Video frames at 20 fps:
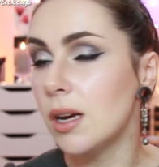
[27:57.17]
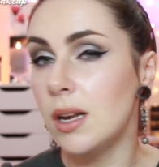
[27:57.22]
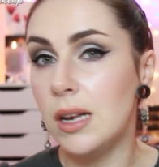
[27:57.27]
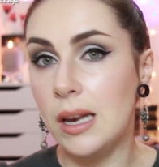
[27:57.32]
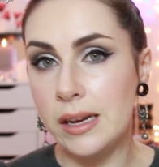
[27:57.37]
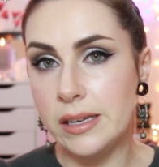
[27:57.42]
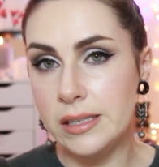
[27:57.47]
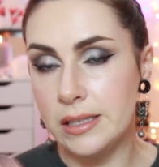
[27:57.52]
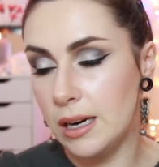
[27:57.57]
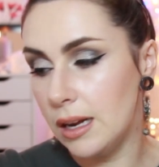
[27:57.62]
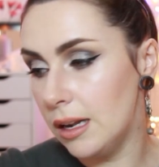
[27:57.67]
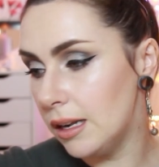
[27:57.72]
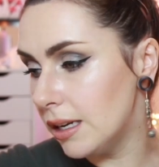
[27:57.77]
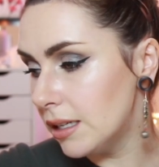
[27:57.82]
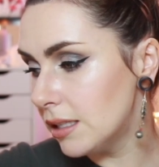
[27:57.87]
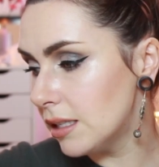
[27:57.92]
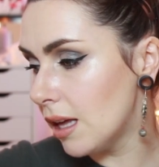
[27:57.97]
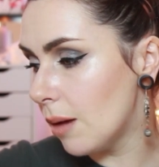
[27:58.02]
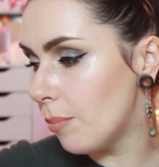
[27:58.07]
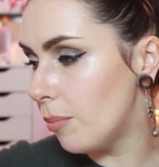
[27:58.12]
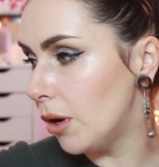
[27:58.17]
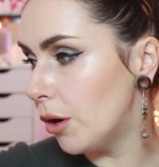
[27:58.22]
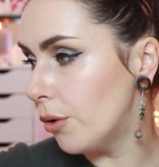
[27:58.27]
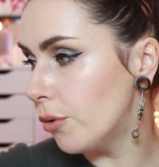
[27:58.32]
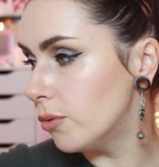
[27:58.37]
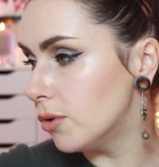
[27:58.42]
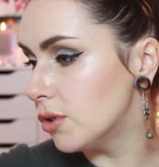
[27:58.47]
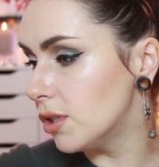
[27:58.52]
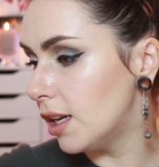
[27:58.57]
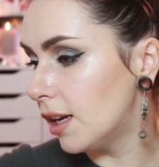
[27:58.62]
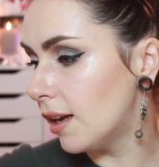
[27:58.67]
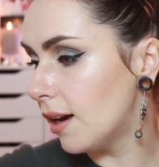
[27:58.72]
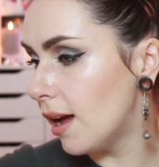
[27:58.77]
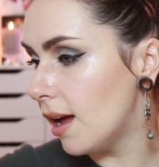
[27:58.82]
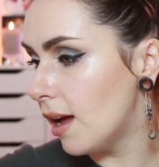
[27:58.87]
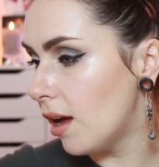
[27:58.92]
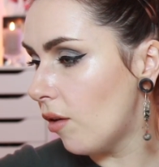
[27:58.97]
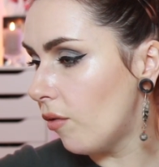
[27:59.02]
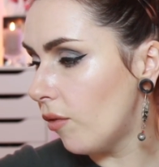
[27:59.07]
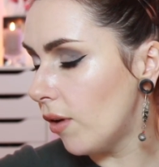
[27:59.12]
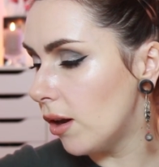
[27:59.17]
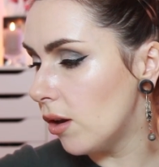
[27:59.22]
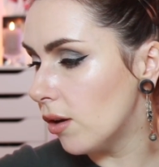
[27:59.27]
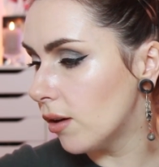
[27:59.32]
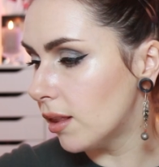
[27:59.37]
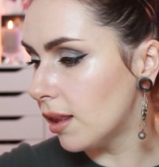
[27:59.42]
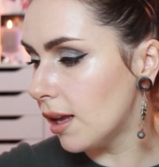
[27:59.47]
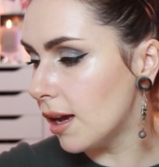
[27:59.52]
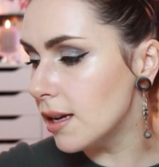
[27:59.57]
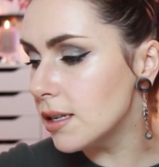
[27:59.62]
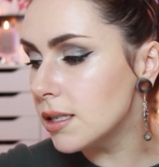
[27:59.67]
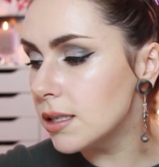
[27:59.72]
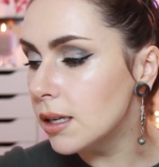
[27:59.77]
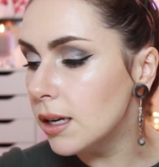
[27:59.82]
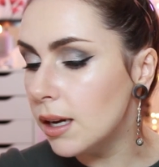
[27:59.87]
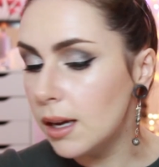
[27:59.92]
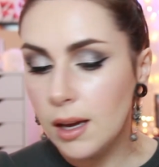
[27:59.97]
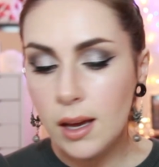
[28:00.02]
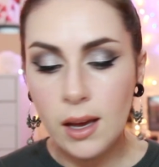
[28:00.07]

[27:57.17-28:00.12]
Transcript: Like I said, I'll link to that below so you can have a look at that.